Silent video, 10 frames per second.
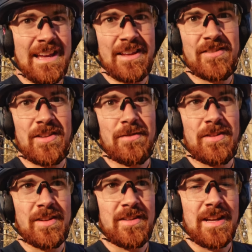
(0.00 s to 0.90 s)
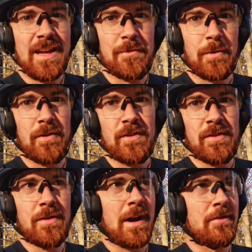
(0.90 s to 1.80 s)
Insta360 Ace Pro
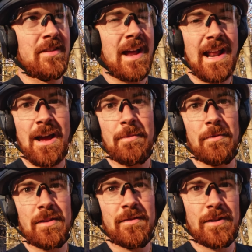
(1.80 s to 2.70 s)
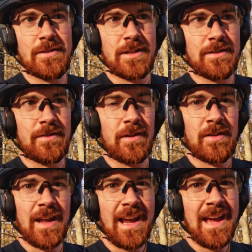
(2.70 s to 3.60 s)
2. I was not happy with the footage on the
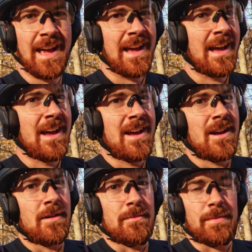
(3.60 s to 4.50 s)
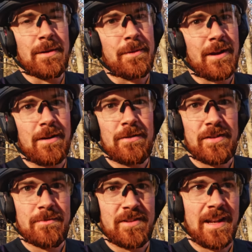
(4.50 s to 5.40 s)
first day. I'm gonna play around
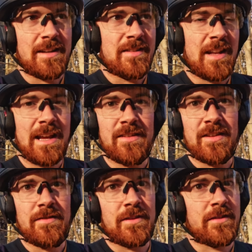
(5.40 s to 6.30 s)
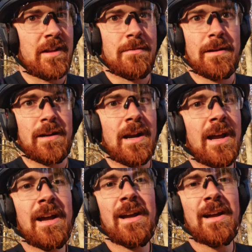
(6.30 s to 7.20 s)
with some settings today and see if it looks any better.
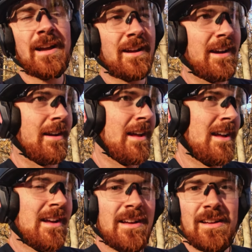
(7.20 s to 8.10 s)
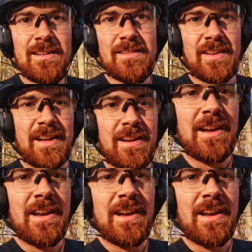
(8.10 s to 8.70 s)
All right, let's hit it.